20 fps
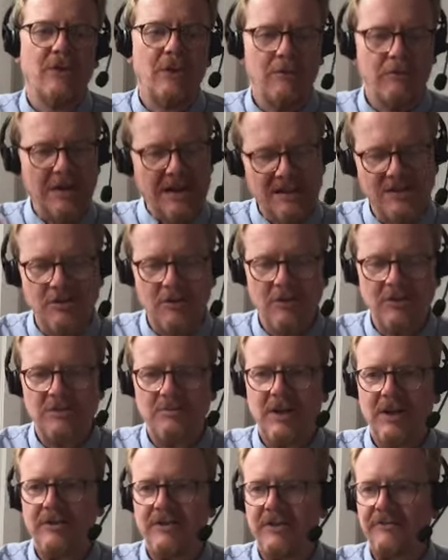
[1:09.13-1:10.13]
already talked
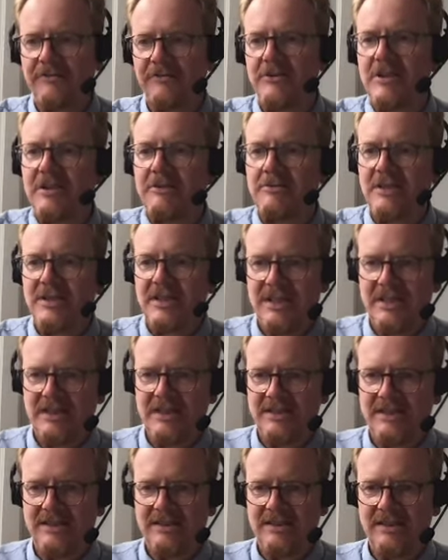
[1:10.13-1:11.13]
about the
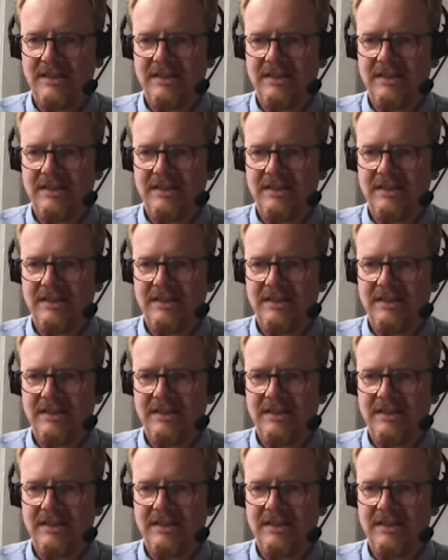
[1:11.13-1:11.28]
frequentist